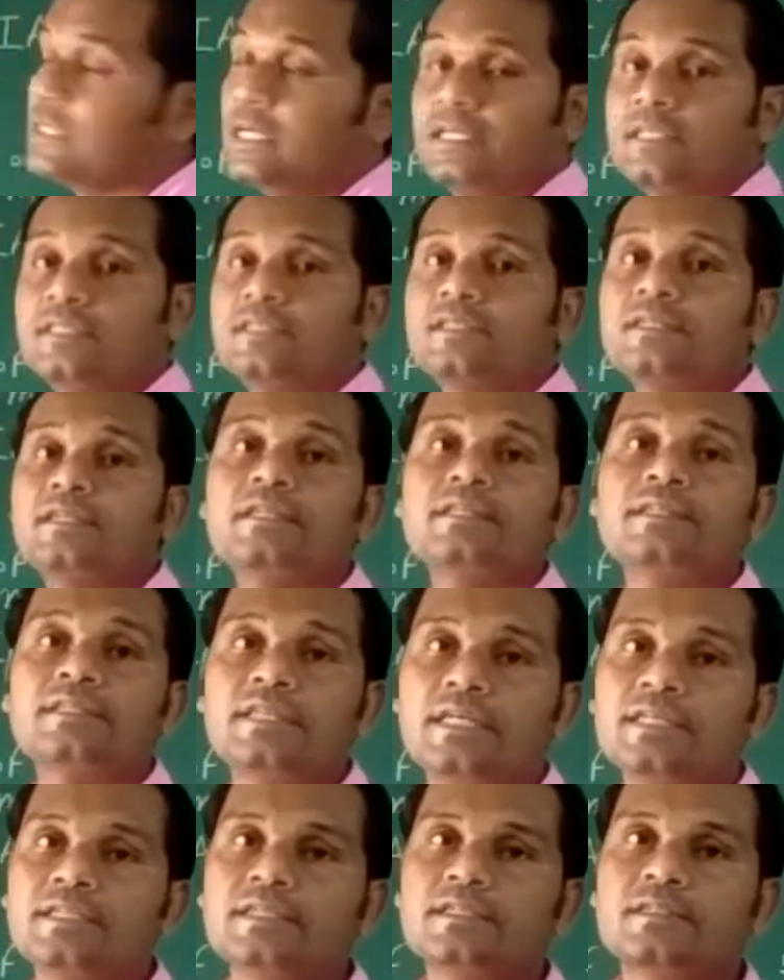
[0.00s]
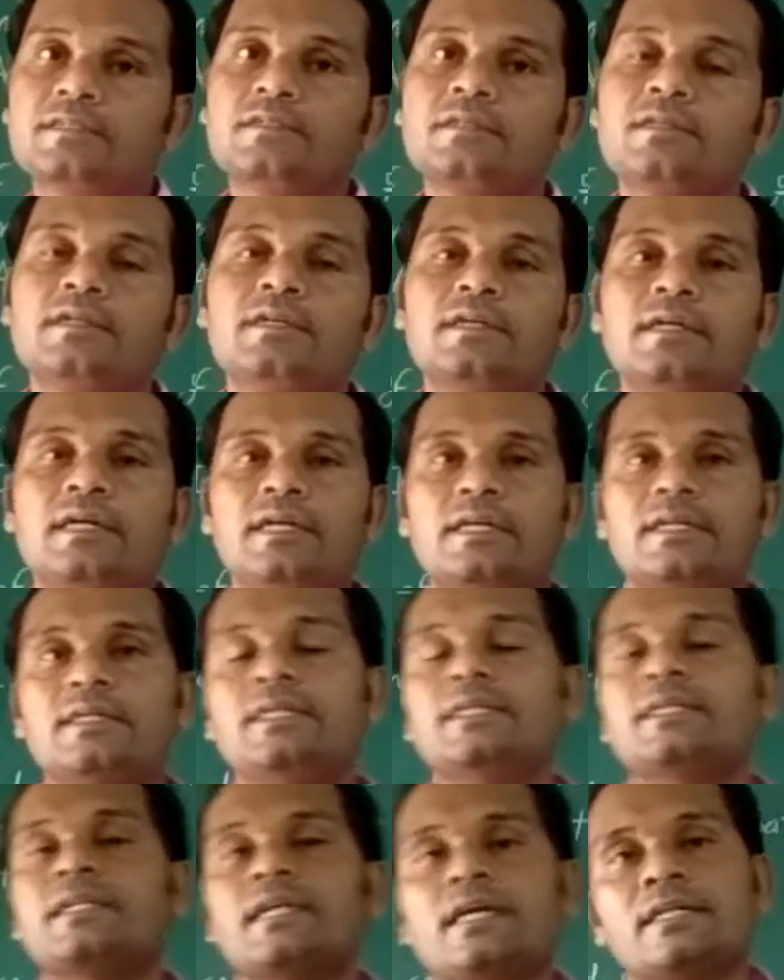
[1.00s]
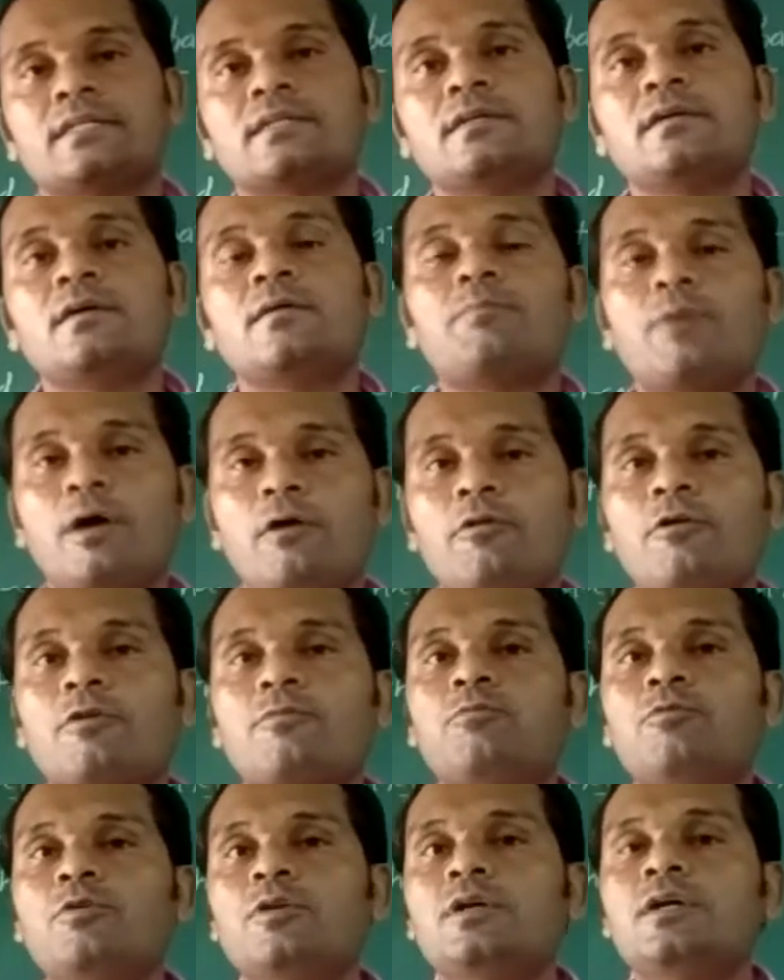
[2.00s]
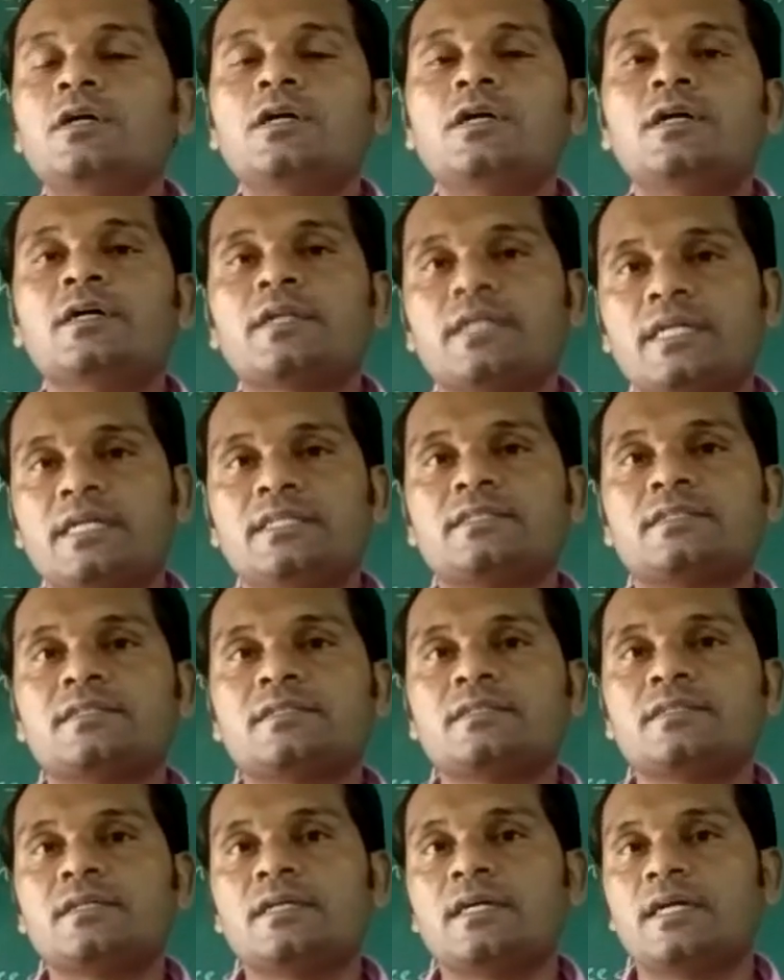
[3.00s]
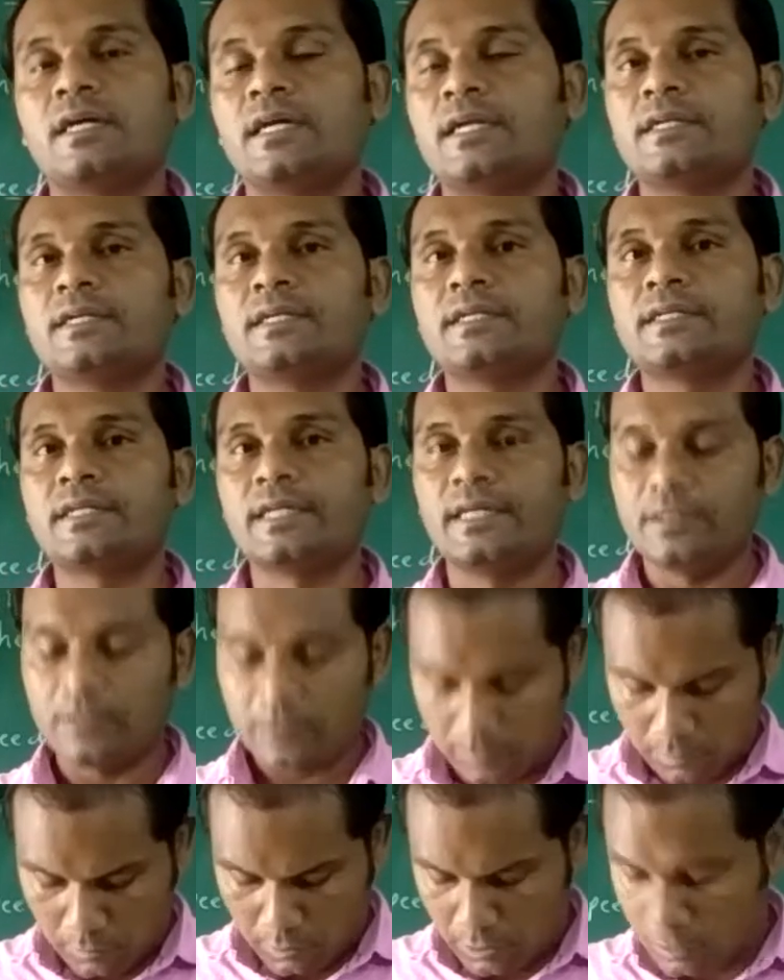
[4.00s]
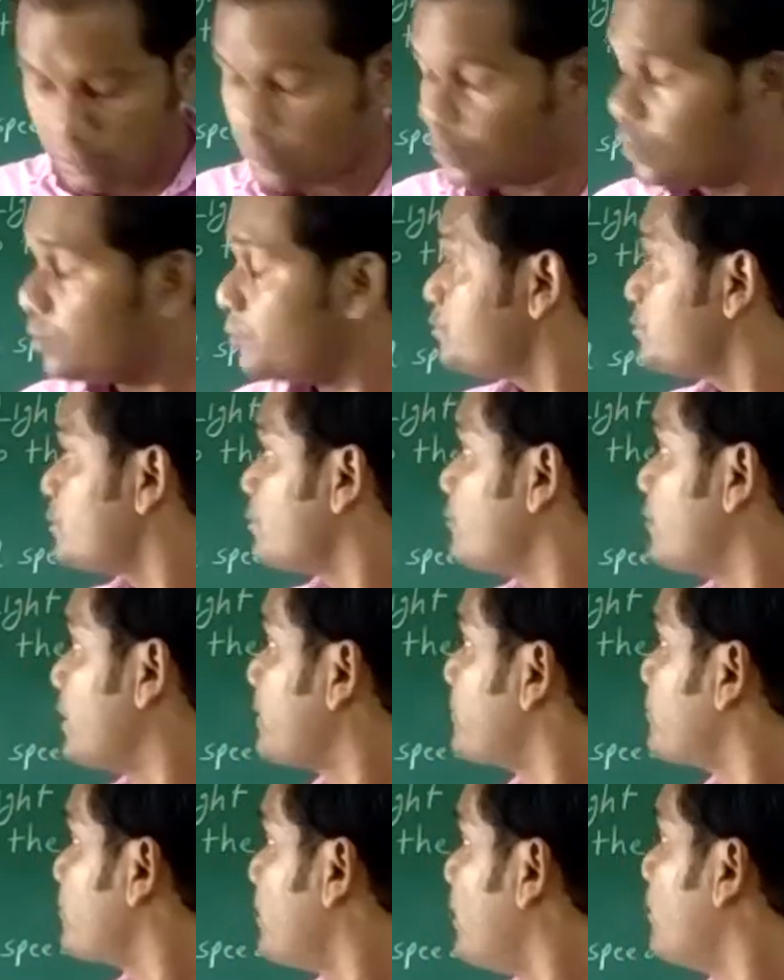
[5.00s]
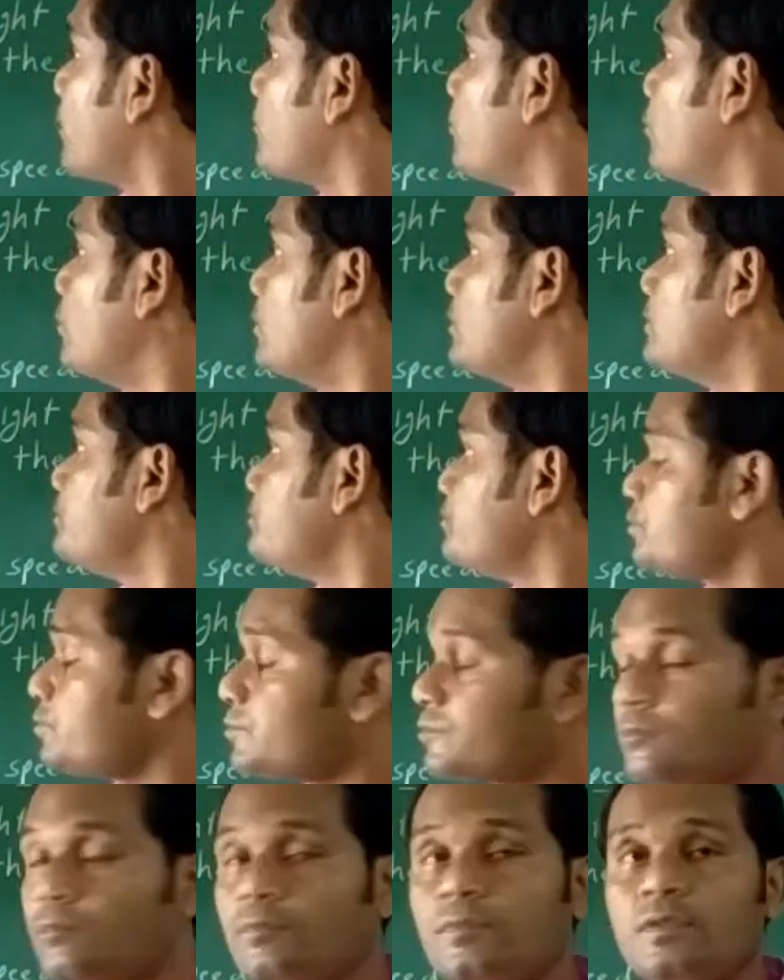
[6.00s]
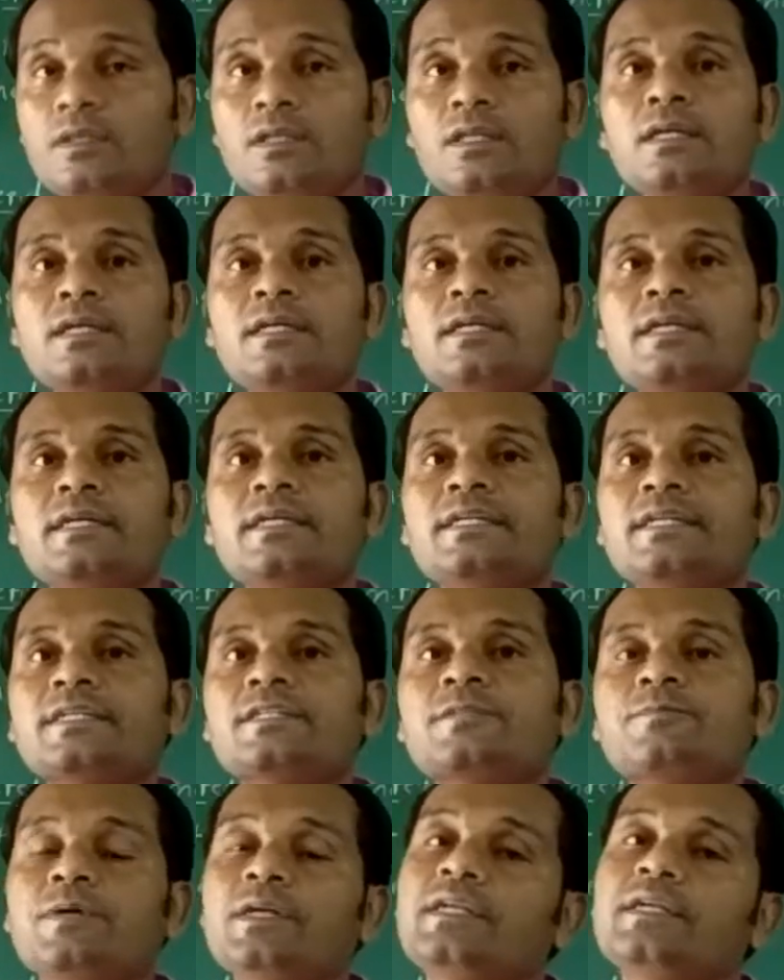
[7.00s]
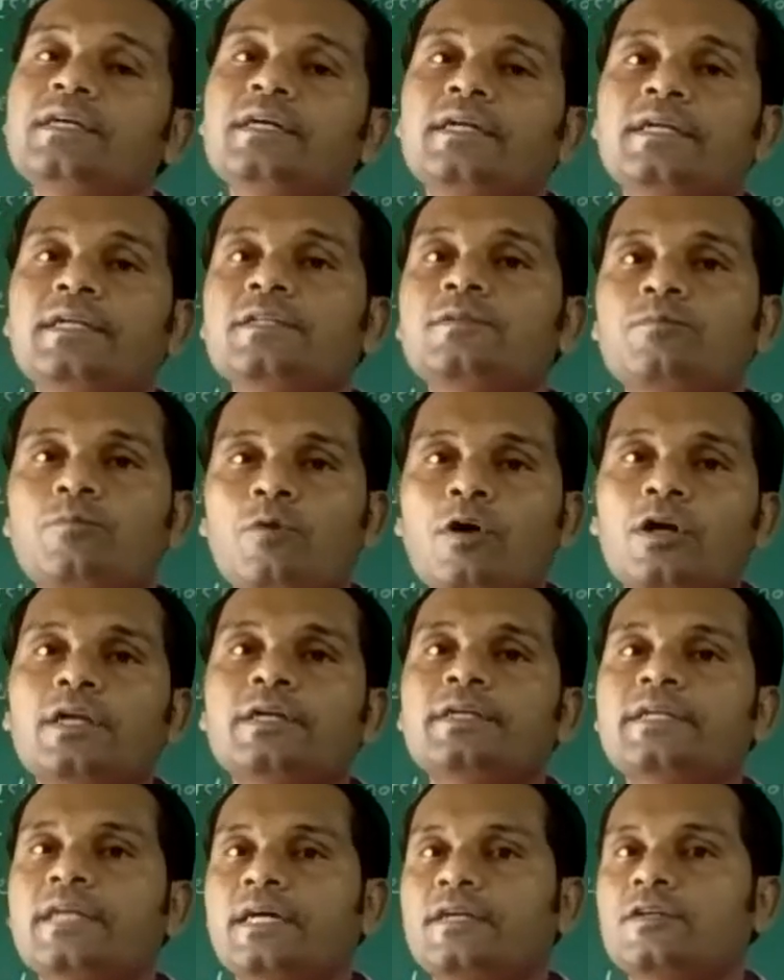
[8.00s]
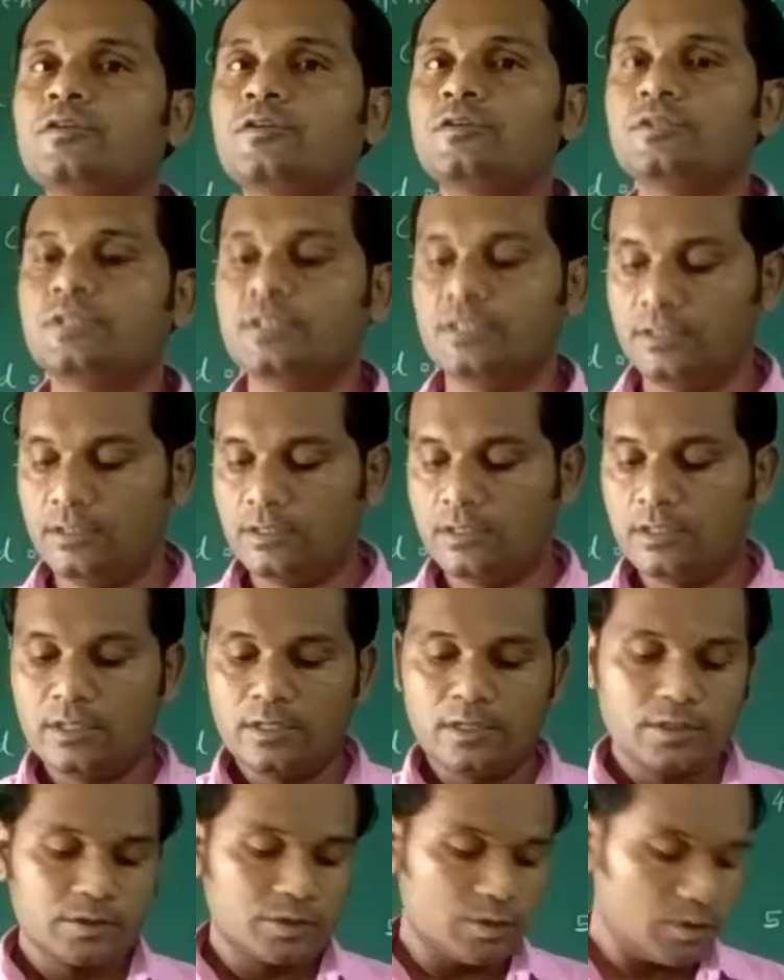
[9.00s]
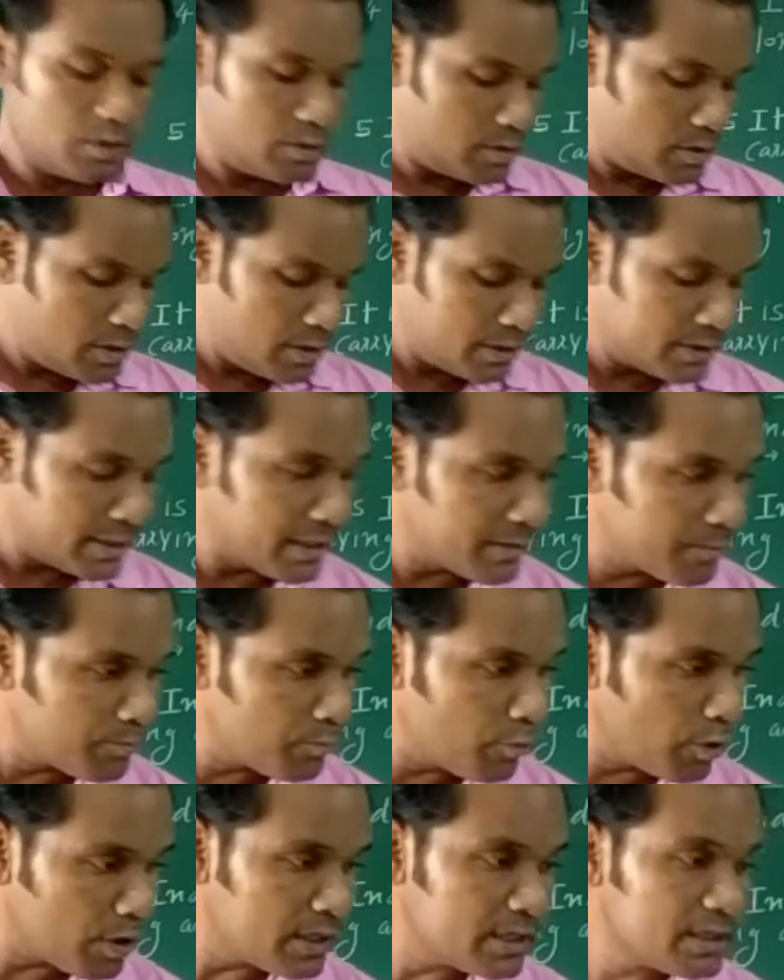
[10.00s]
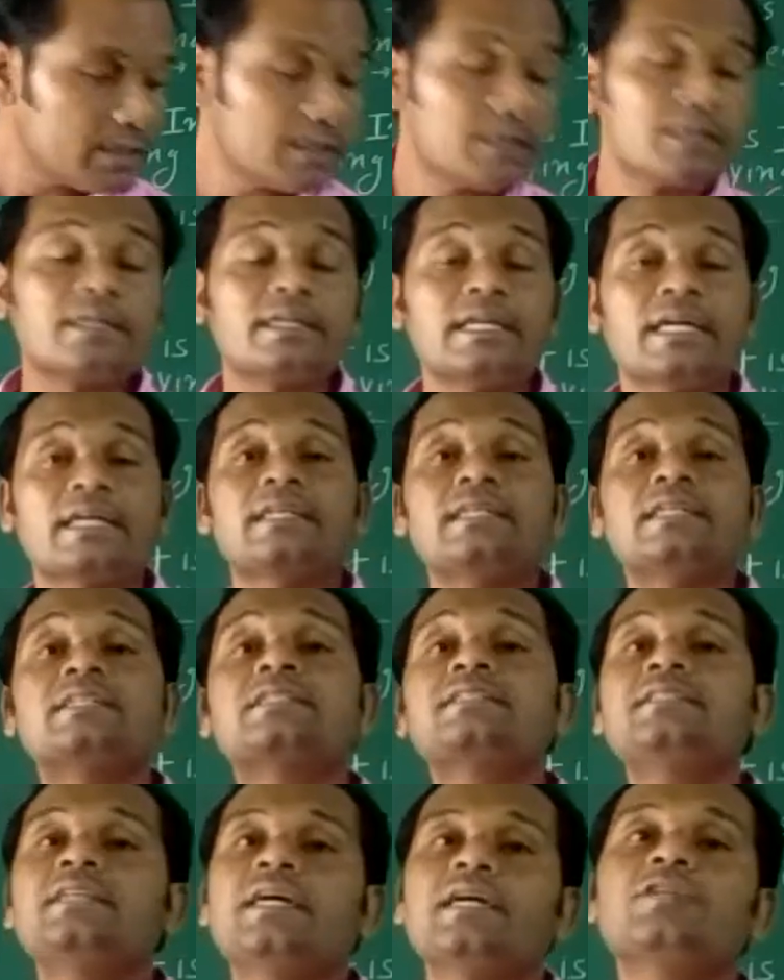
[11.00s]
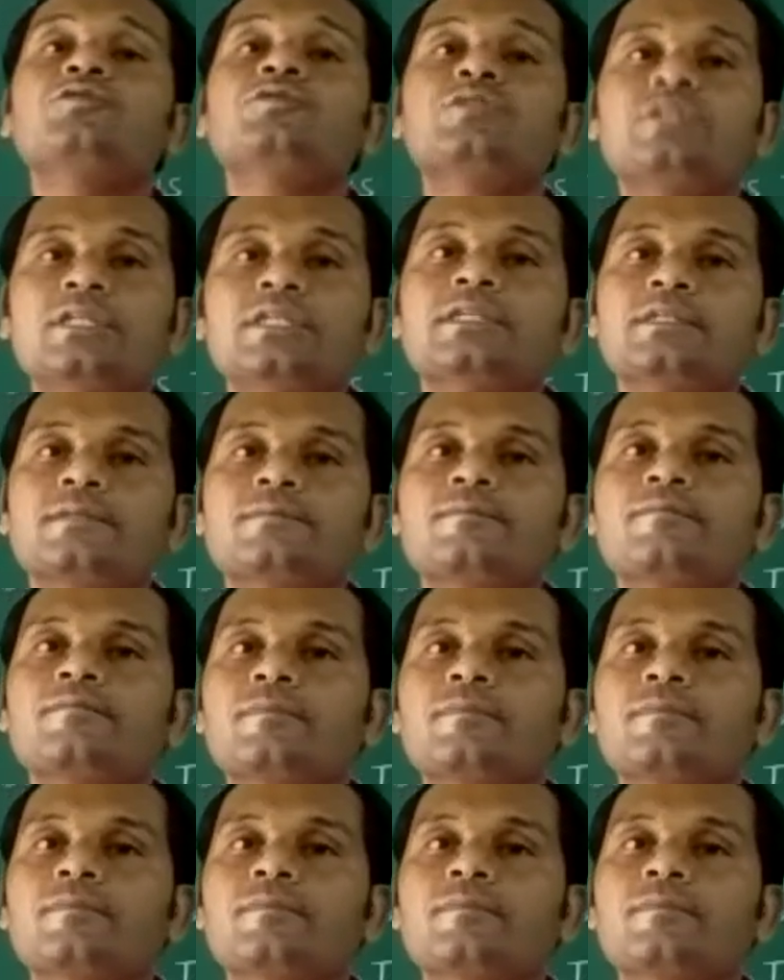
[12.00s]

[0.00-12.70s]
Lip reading: that is Tejas, and it has powerful range and it can also very powerful in its field in modern technology. So that modern techniques they are using